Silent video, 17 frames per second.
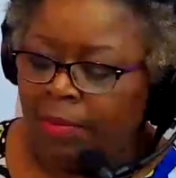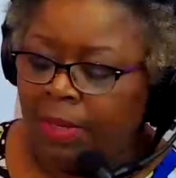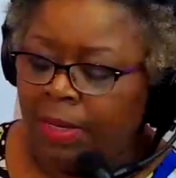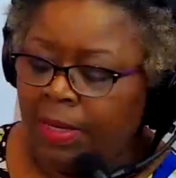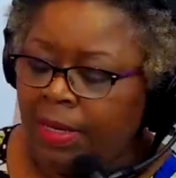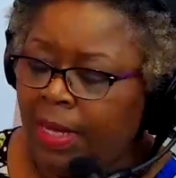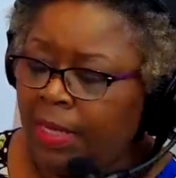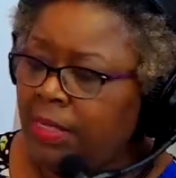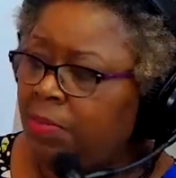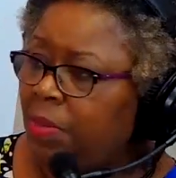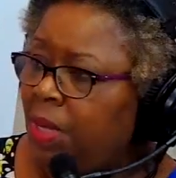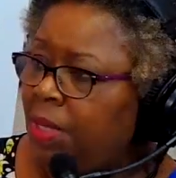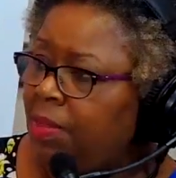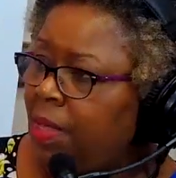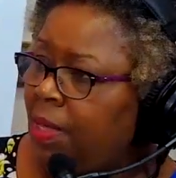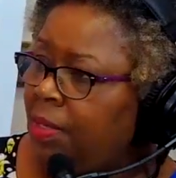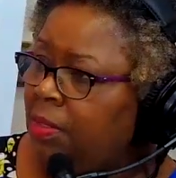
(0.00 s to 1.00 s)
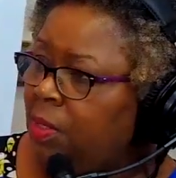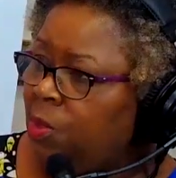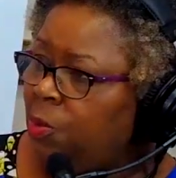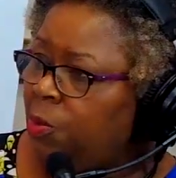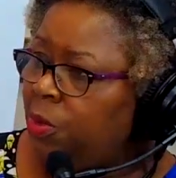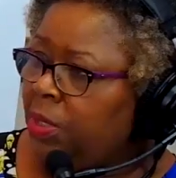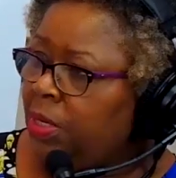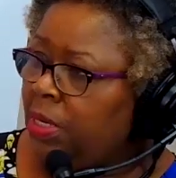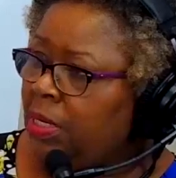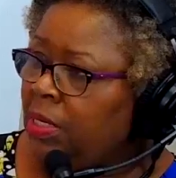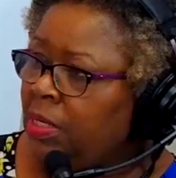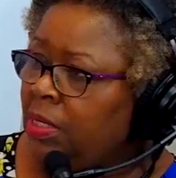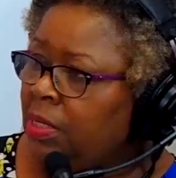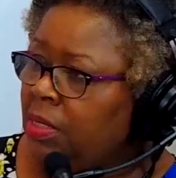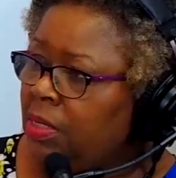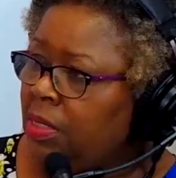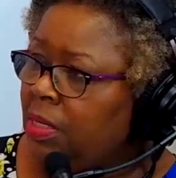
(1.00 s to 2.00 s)
next month, October,
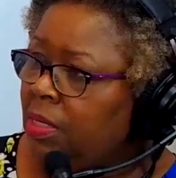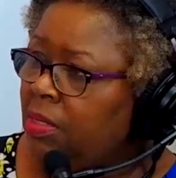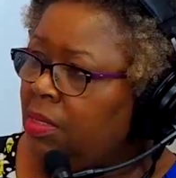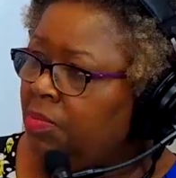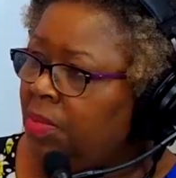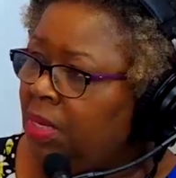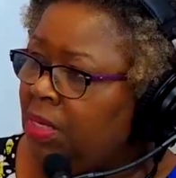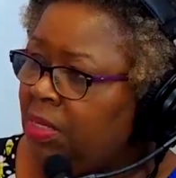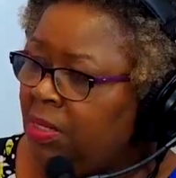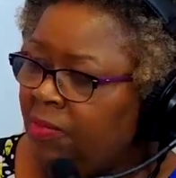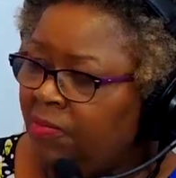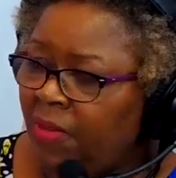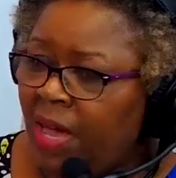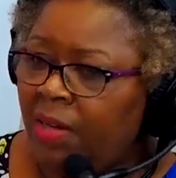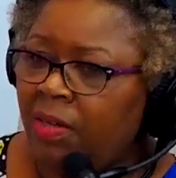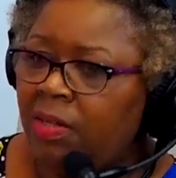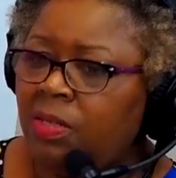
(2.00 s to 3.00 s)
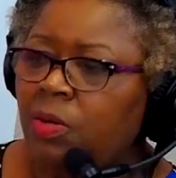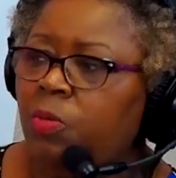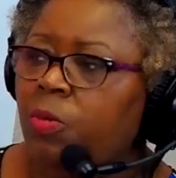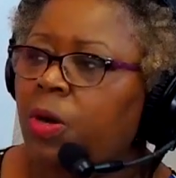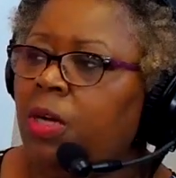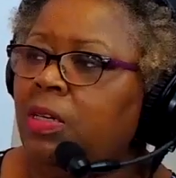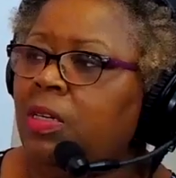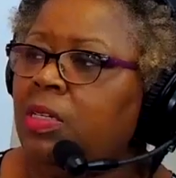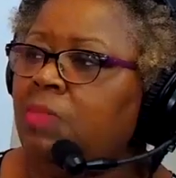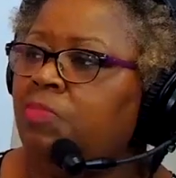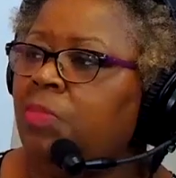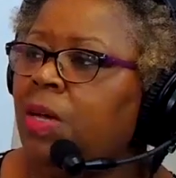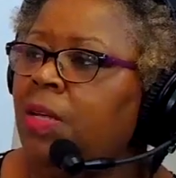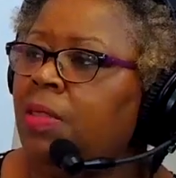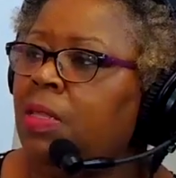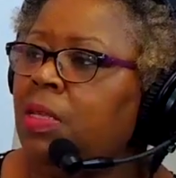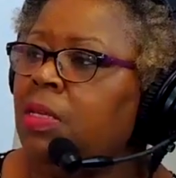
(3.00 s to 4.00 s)
is Domestic Violence Awareness
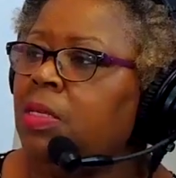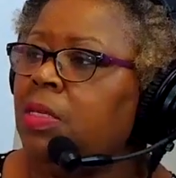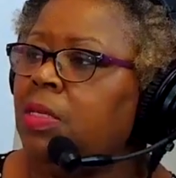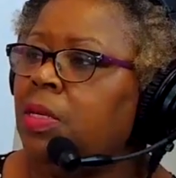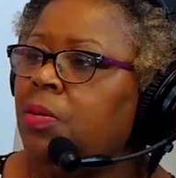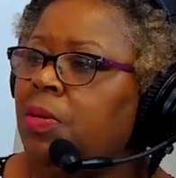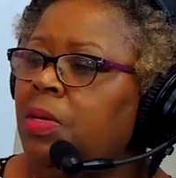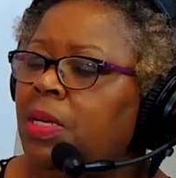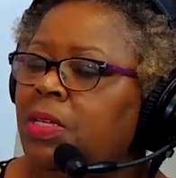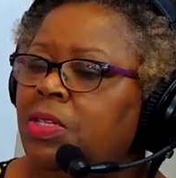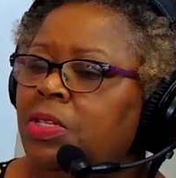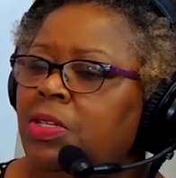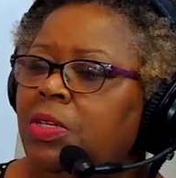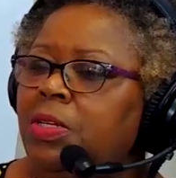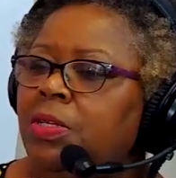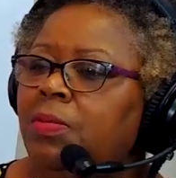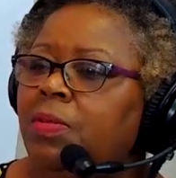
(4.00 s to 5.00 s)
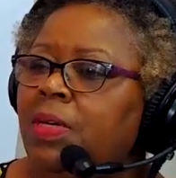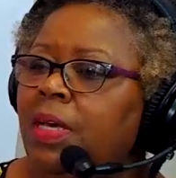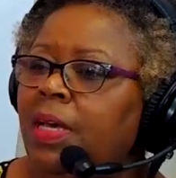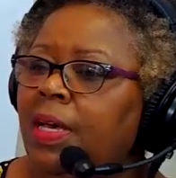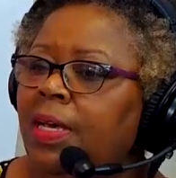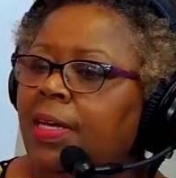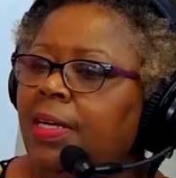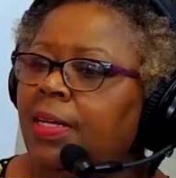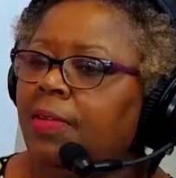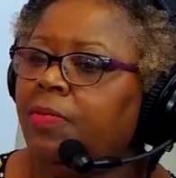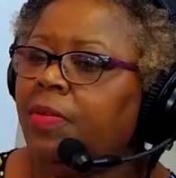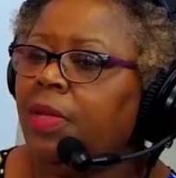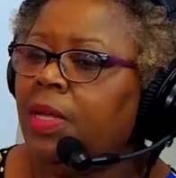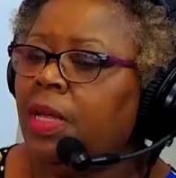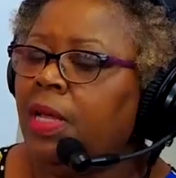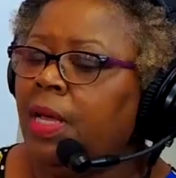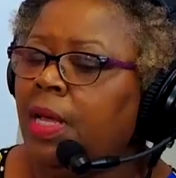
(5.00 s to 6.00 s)
Month. And so each year we have
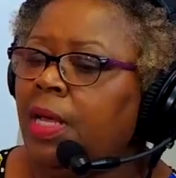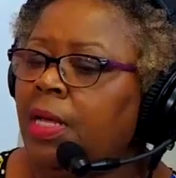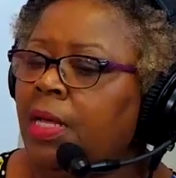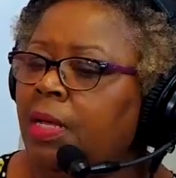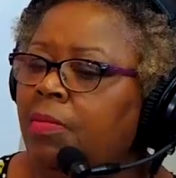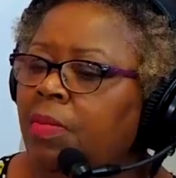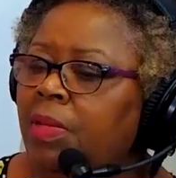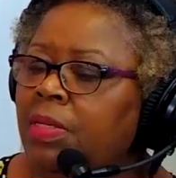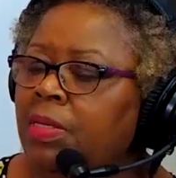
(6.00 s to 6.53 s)
a